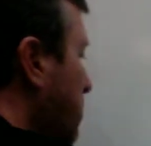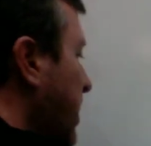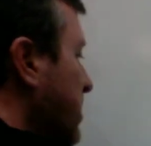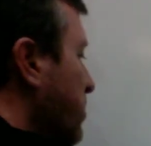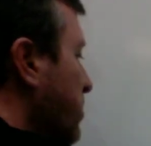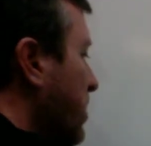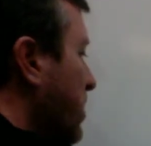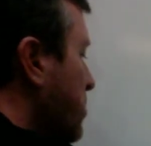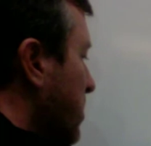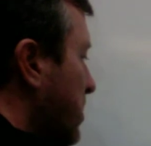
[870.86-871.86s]
My next
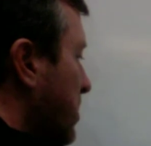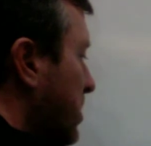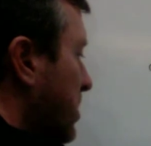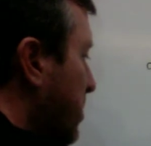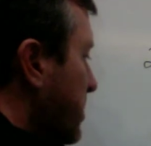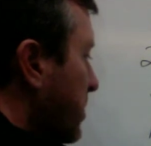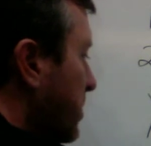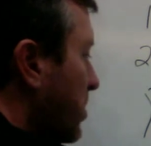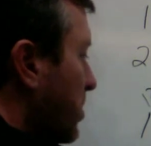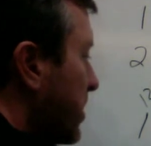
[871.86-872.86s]
range is
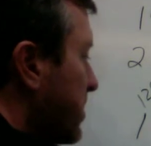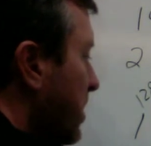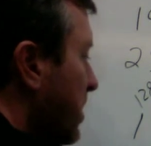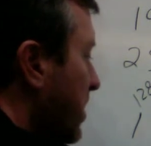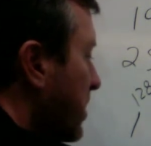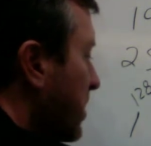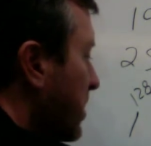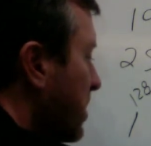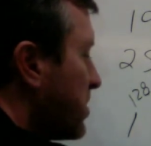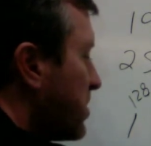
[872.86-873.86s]
basically going to be the same thing,
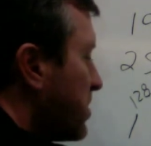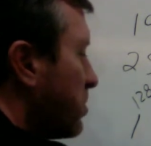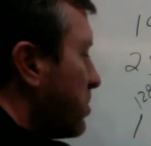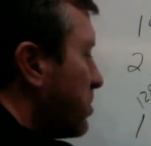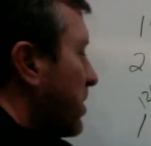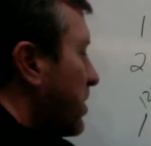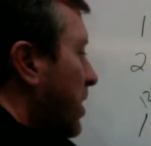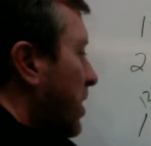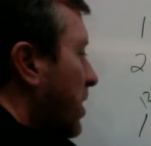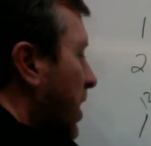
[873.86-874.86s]
except this is going to be
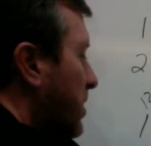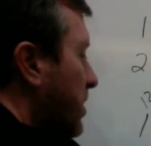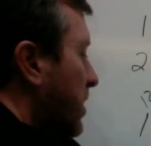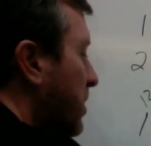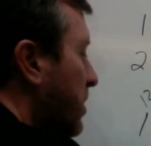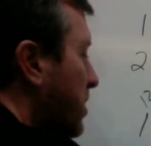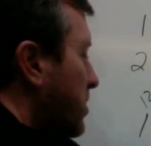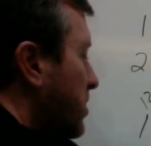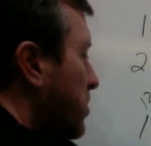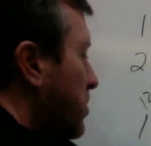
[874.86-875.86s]

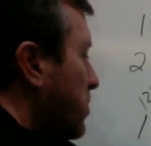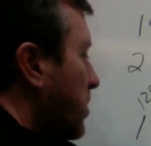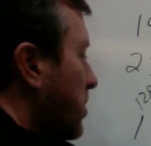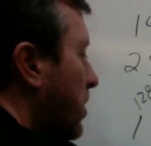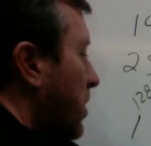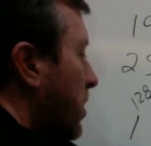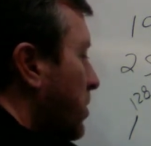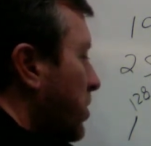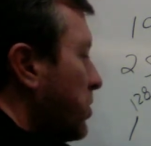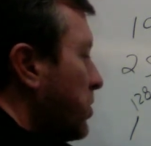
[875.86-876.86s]
.32
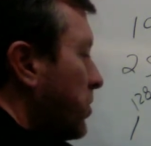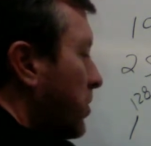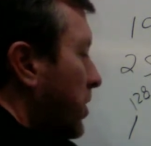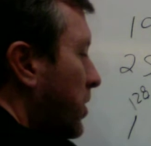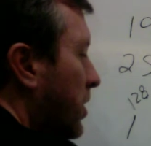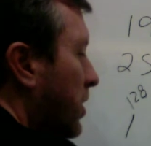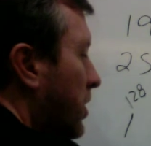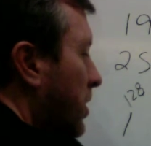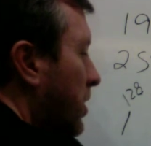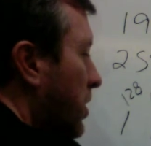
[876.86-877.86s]
through
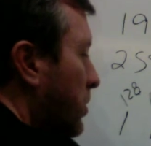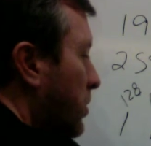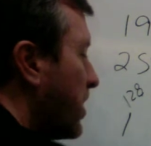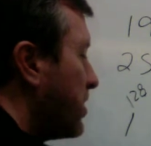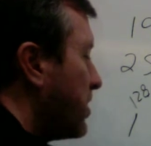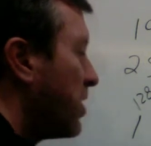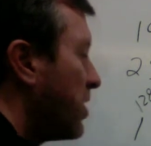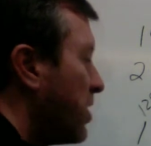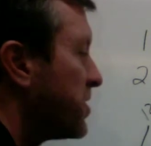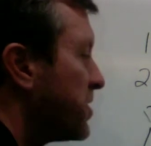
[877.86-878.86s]

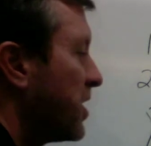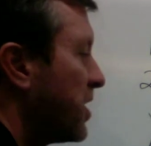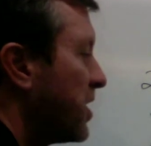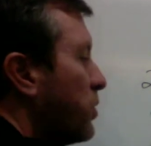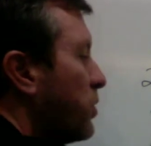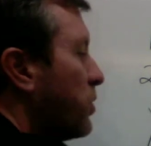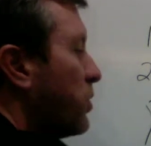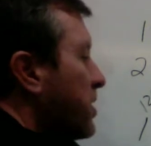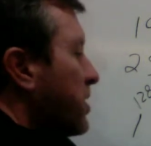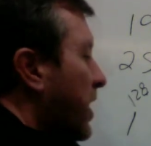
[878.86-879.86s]

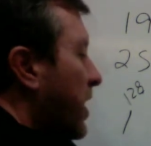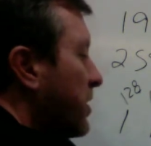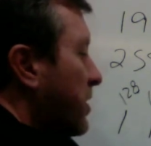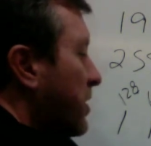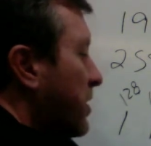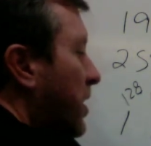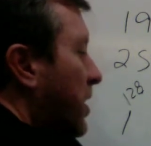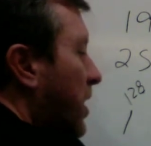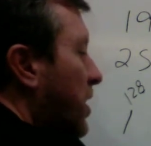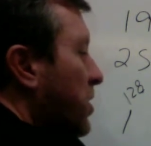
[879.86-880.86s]
192.168.1.
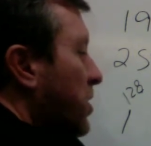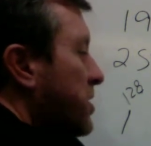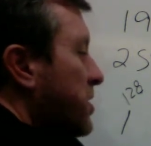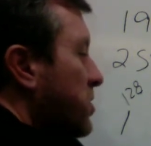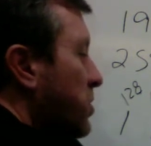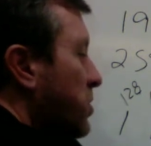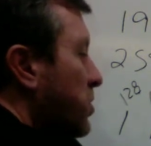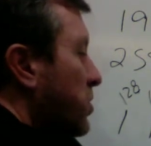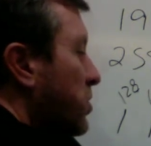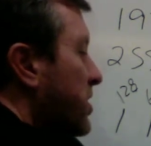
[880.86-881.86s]
I know that this goes
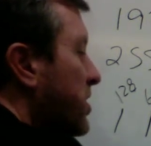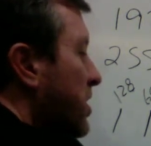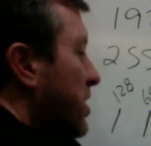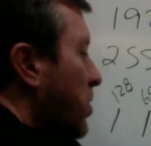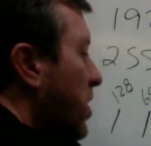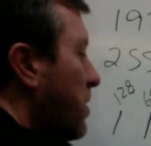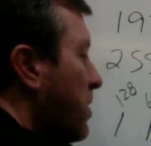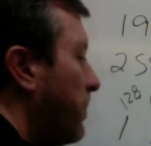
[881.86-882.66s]
through 63.